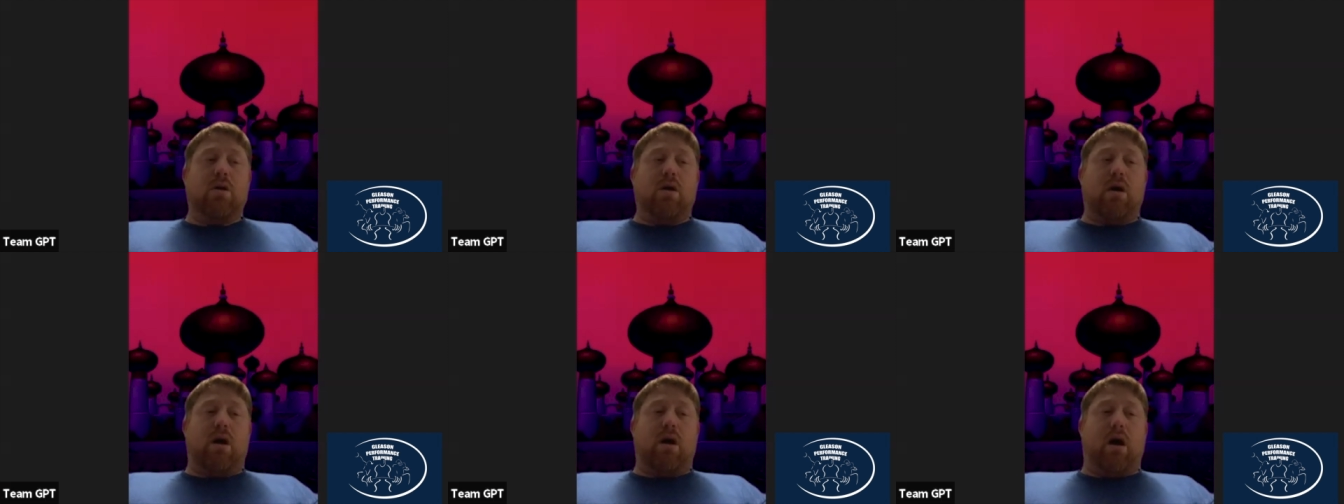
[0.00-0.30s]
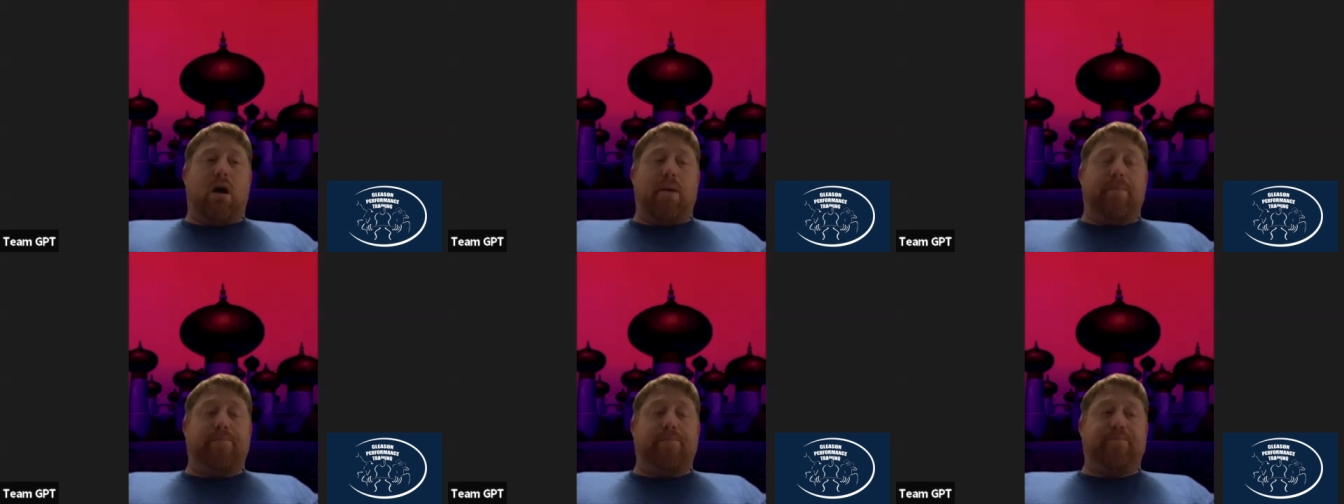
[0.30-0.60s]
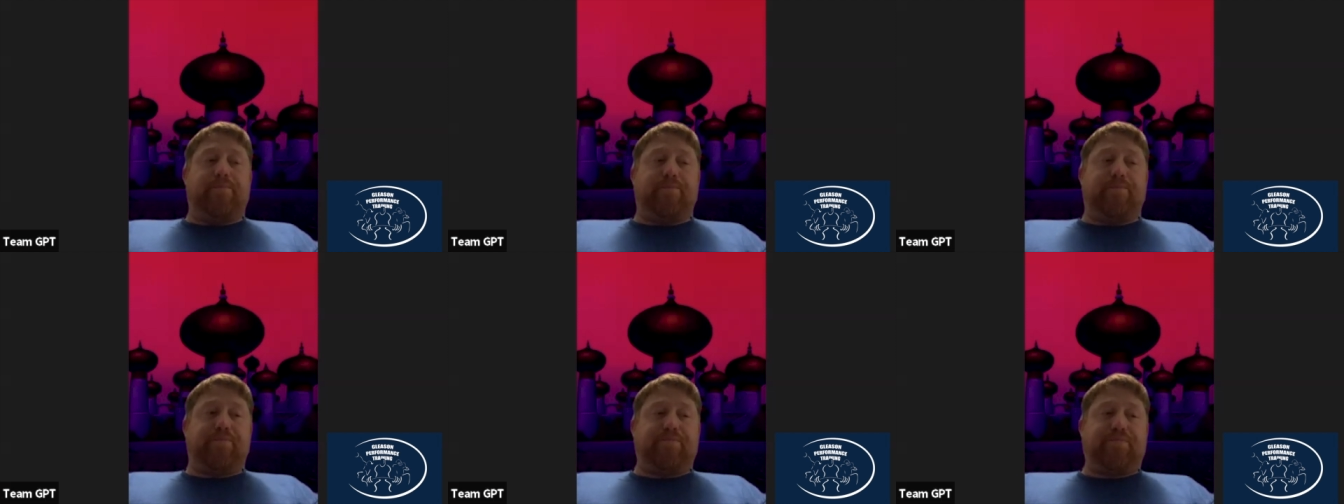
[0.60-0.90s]

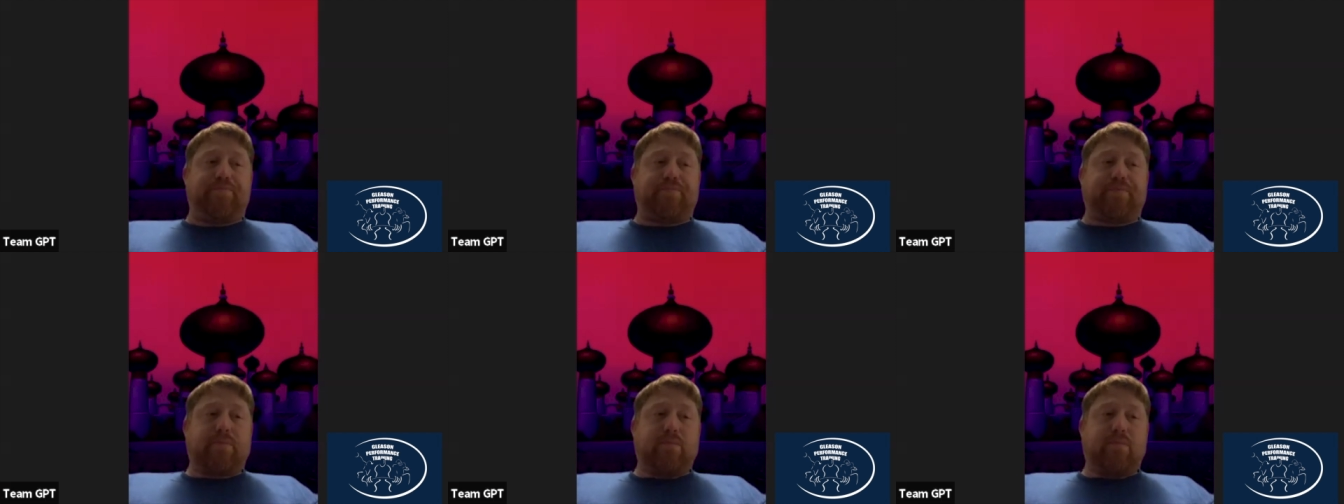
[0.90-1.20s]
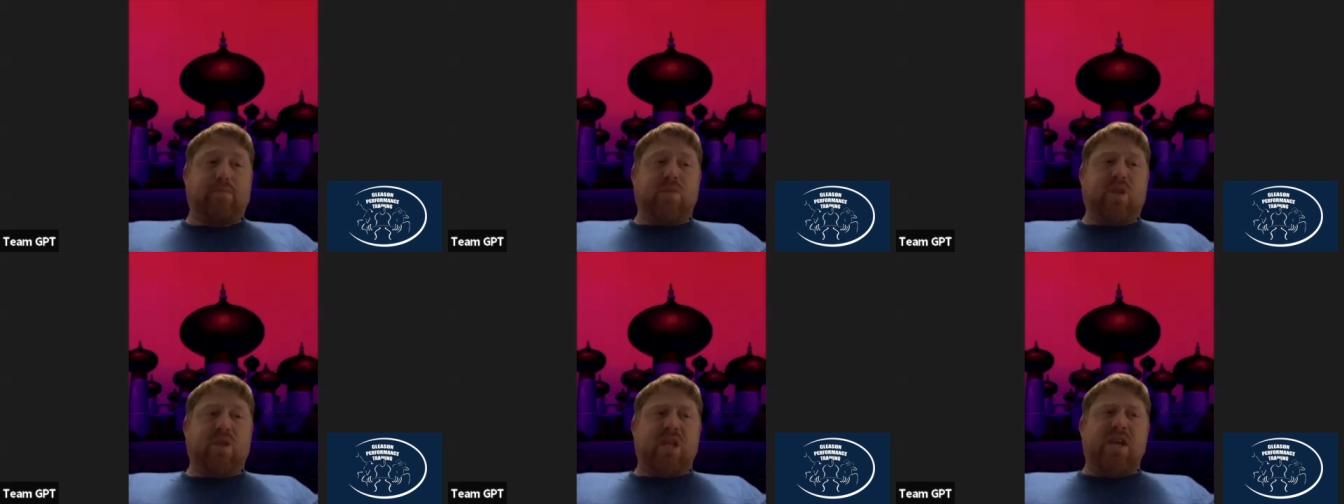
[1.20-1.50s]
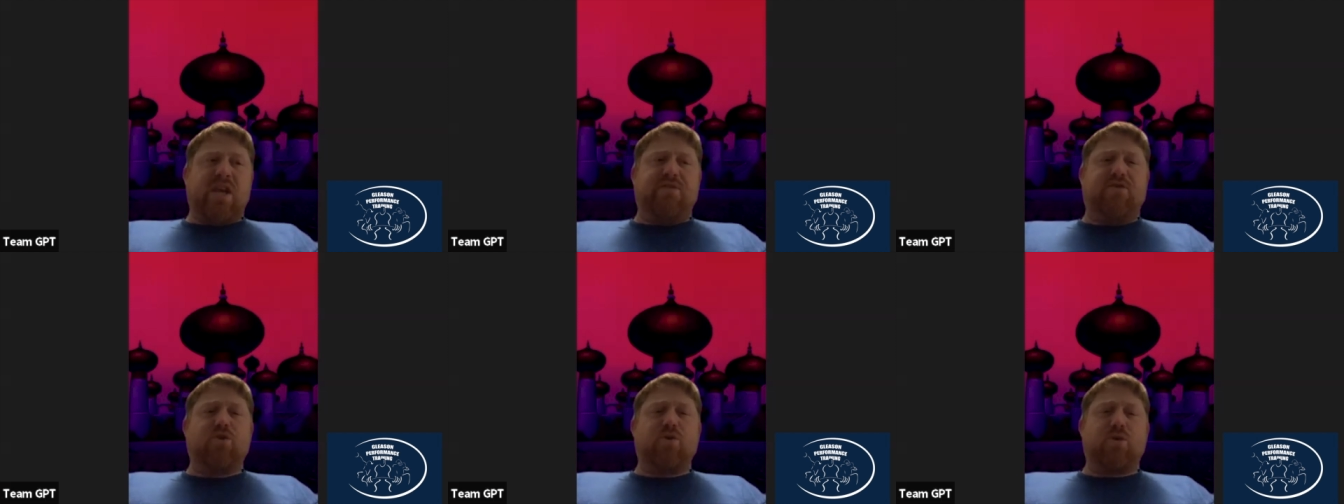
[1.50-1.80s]

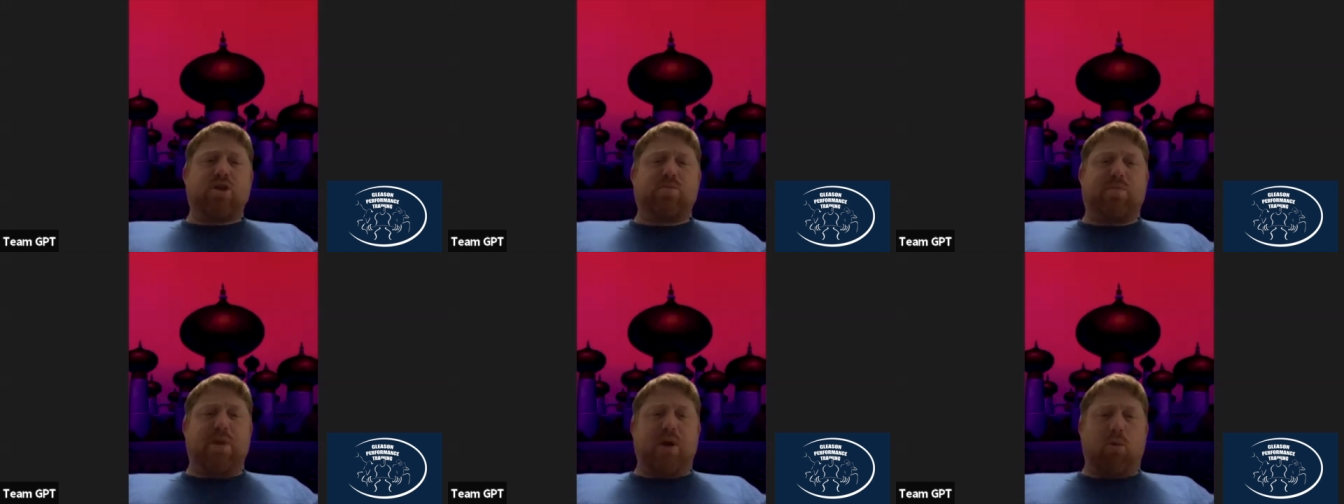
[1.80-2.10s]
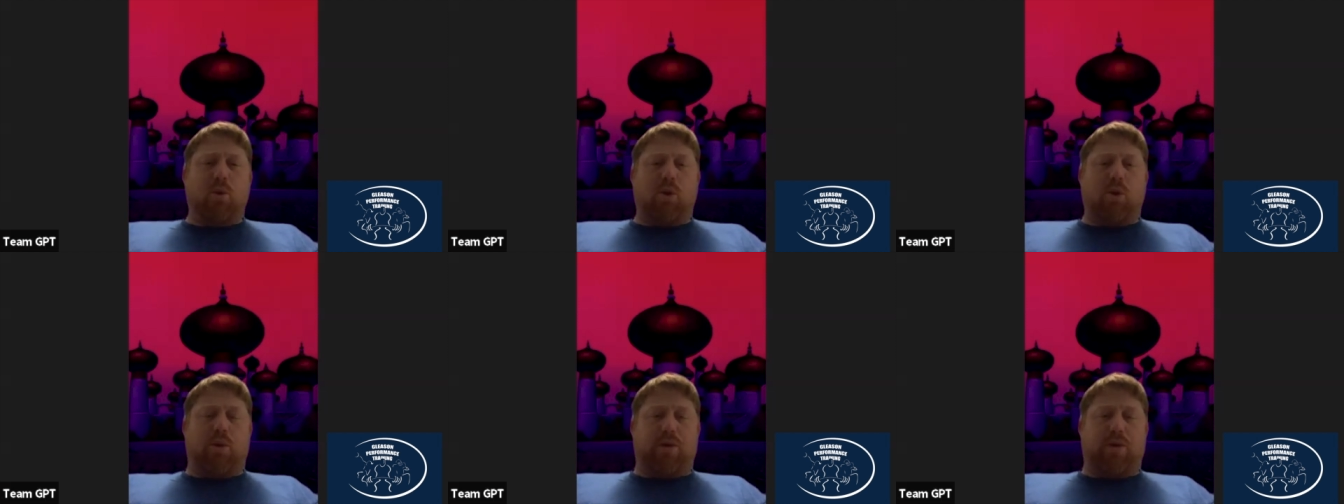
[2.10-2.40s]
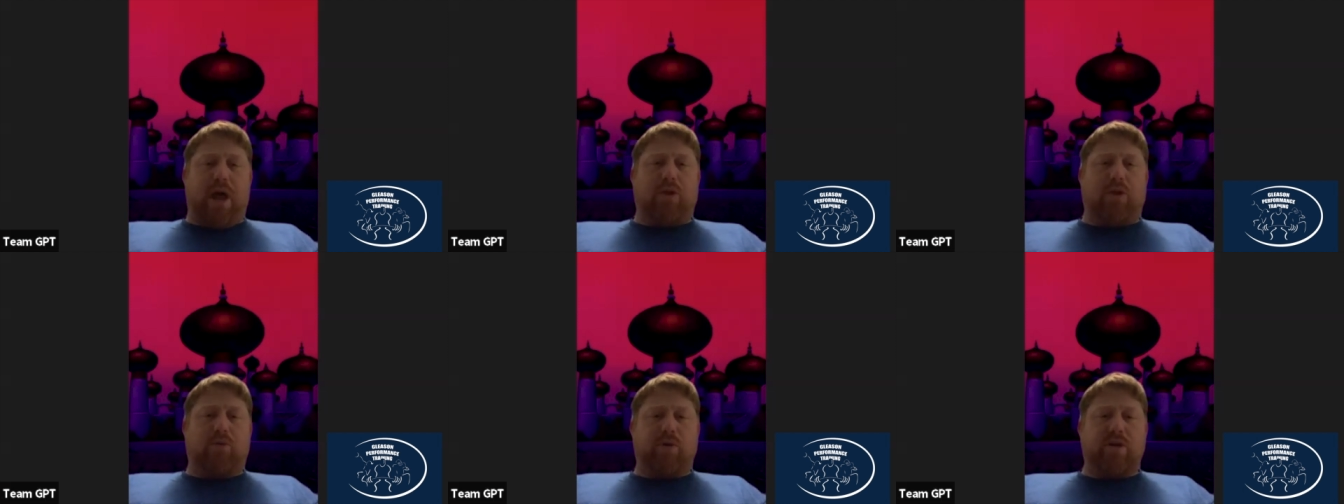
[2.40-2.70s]
if you're doing speed work
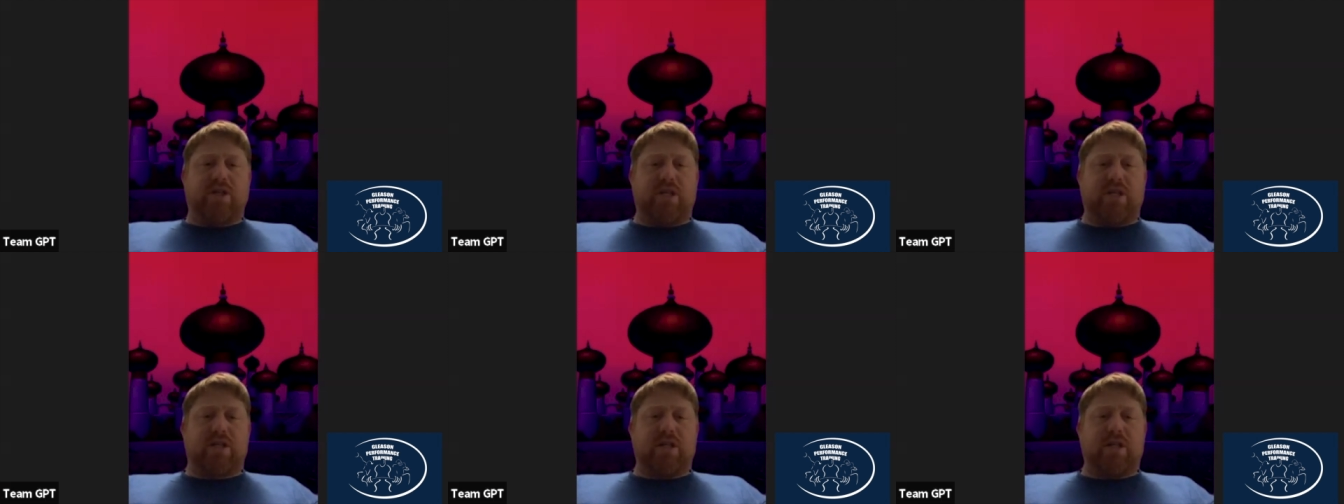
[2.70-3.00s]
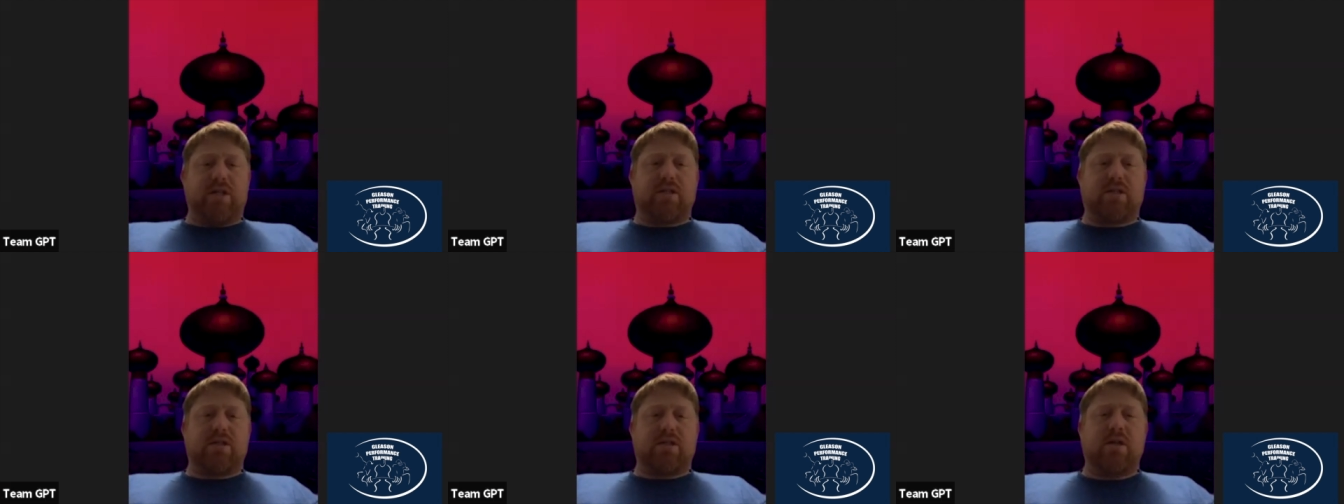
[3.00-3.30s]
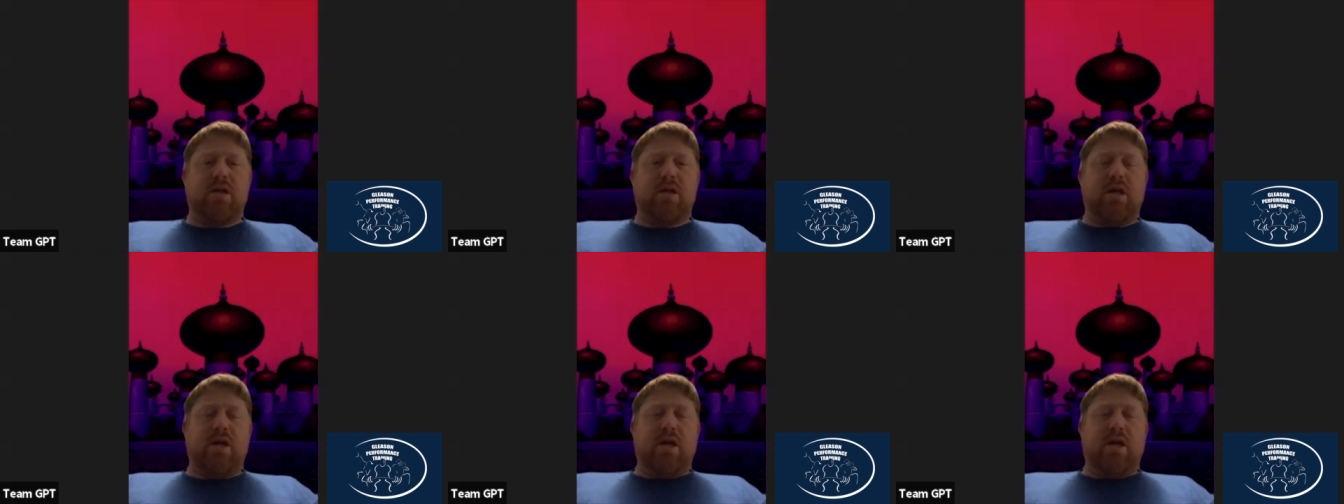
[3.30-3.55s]
without the resistance,